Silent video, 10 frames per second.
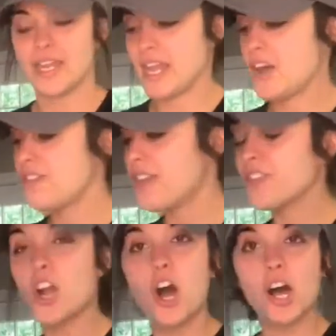now that
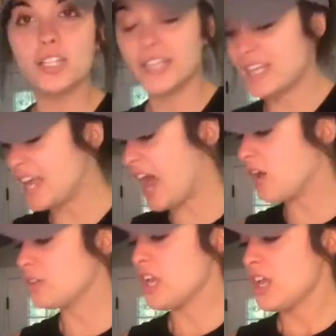they're all laid
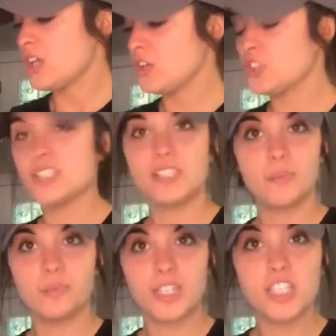out, we'll just
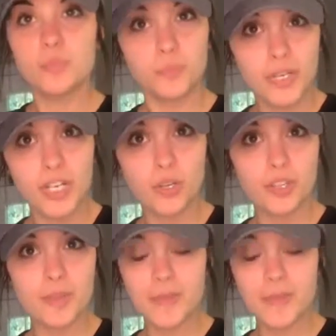simply sprinkle the